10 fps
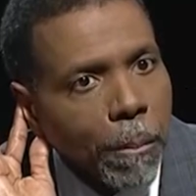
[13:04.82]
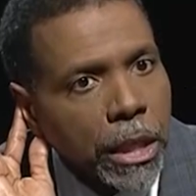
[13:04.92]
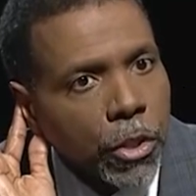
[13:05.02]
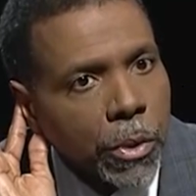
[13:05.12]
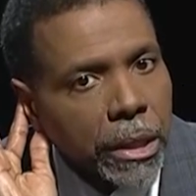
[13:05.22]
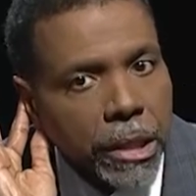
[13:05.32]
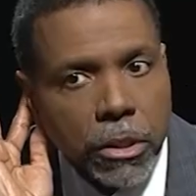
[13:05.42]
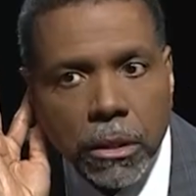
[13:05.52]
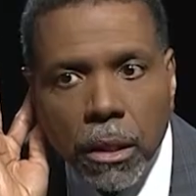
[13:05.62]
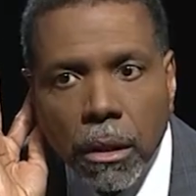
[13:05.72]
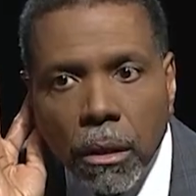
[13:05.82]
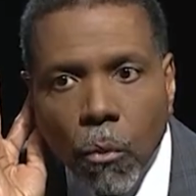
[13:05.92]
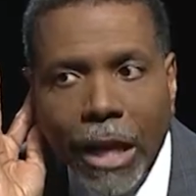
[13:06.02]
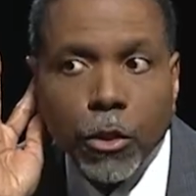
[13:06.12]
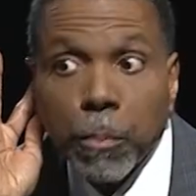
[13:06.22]
me to do with this?
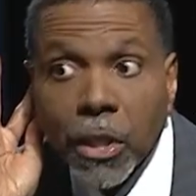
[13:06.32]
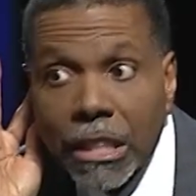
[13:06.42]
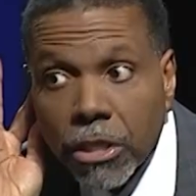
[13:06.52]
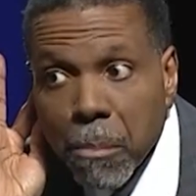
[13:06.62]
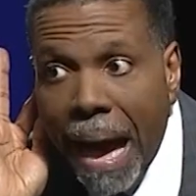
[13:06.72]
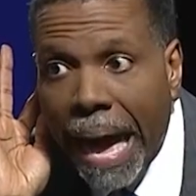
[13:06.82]
Why'd you put this in my